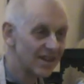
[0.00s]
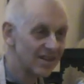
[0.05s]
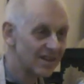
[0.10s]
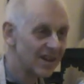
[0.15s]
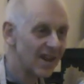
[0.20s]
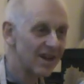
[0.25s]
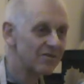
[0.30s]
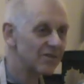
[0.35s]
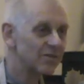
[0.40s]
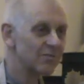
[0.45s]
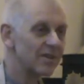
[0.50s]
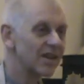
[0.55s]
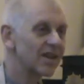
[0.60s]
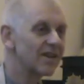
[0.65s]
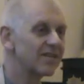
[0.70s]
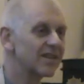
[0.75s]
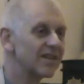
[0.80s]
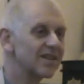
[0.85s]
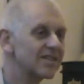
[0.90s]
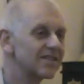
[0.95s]
they have them
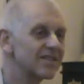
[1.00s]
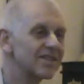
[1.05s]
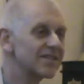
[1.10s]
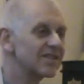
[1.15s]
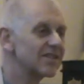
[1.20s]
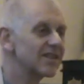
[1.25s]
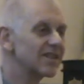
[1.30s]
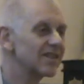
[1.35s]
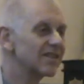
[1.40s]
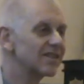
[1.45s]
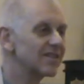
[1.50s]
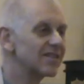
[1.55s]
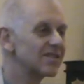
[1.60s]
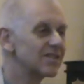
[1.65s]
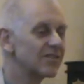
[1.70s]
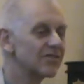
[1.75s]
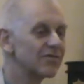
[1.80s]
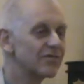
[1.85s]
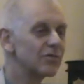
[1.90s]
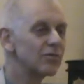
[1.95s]
there, it's
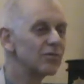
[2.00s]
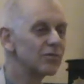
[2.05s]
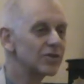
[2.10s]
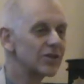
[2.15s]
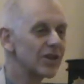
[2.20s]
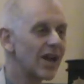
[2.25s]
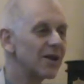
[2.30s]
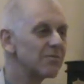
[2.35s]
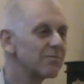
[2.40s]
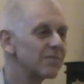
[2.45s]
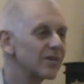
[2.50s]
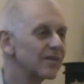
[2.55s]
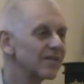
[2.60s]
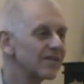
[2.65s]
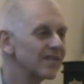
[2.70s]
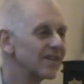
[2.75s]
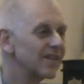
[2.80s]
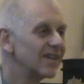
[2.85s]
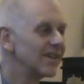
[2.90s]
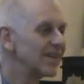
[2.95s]
a food chamber,
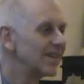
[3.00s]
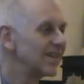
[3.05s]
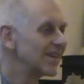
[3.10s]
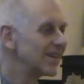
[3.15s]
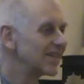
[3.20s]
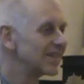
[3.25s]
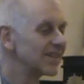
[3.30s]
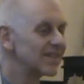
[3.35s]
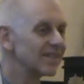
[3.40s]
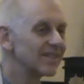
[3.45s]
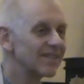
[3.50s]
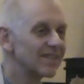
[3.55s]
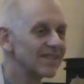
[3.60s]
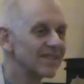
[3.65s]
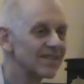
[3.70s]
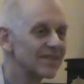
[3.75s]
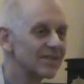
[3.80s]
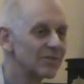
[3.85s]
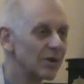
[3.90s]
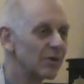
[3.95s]
and then
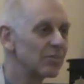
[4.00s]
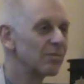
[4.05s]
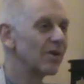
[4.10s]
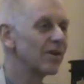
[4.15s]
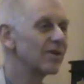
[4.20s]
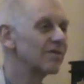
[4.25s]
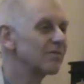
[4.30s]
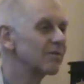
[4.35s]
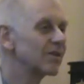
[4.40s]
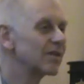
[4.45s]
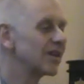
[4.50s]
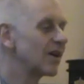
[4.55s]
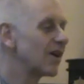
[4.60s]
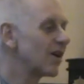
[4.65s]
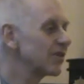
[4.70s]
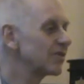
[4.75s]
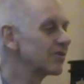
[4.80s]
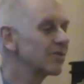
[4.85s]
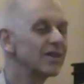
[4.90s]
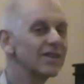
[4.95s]
at one point when they're
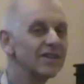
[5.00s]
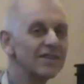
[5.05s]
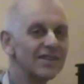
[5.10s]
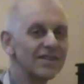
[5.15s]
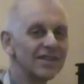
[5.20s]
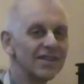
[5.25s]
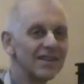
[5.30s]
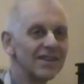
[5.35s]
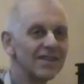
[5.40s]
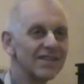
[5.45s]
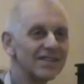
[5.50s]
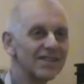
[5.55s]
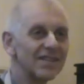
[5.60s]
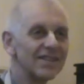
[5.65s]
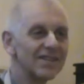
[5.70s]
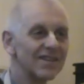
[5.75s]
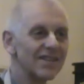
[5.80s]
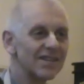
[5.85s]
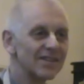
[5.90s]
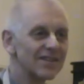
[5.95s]
hungry, then
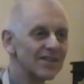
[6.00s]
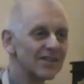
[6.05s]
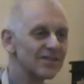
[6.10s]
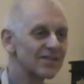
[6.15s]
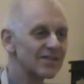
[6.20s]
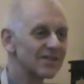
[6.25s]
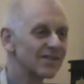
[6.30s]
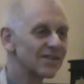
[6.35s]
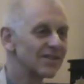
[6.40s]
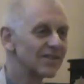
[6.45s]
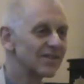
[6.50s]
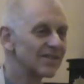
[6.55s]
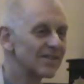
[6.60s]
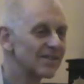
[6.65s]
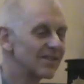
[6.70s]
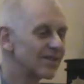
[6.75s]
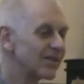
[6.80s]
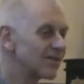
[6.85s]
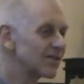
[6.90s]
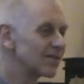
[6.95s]
they just
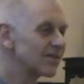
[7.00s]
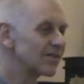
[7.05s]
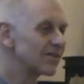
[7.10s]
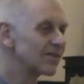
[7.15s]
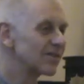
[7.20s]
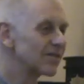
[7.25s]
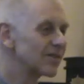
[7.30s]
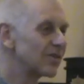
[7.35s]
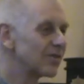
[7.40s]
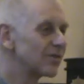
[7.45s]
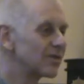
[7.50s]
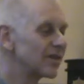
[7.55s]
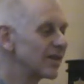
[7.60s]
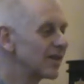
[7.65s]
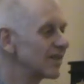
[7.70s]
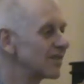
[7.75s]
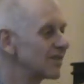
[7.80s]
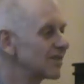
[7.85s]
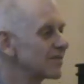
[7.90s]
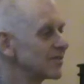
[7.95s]
go
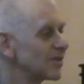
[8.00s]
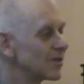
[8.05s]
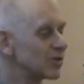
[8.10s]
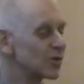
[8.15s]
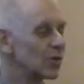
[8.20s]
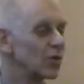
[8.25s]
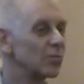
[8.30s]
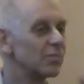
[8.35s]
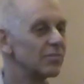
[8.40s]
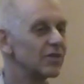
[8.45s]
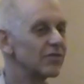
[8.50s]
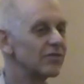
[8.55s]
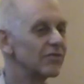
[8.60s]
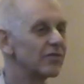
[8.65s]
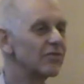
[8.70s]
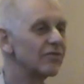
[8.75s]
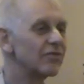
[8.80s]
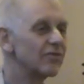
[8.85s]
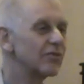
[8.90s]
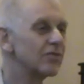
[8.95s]
there and just open the
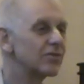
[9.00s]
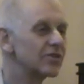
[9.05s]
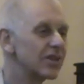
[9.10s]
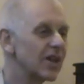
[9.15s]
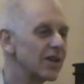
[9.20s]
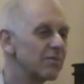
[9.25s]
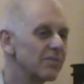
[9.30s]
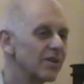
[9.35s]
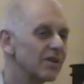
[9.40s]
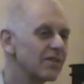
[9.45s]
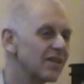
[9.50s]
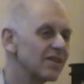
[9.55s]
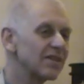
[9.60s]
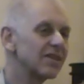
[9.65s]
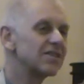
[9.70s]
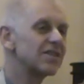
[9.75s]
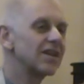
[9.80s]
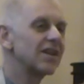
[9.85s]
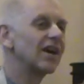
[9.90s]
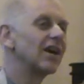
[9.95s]
food chamber, and then
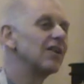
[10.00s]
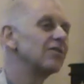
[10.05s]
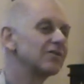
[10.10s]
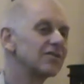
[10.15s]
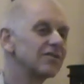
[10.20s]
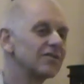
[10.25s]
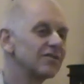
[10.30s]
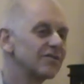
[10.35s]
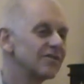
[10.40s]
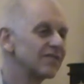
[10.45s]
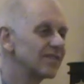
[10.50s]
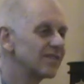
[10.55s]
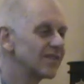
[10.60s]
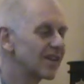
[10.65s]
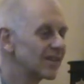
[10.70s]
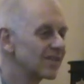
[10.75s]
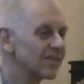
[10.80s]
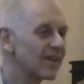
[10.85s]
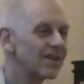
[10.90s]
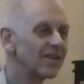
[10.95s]
they take out,
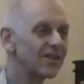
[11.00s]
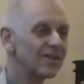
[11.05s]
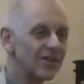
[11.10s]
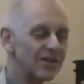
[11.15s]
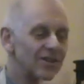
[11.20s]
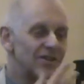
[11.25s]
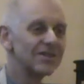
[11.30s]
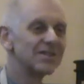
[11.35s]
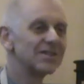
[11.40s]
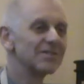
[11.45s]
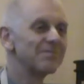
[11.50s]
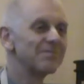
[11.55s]
and then they eat.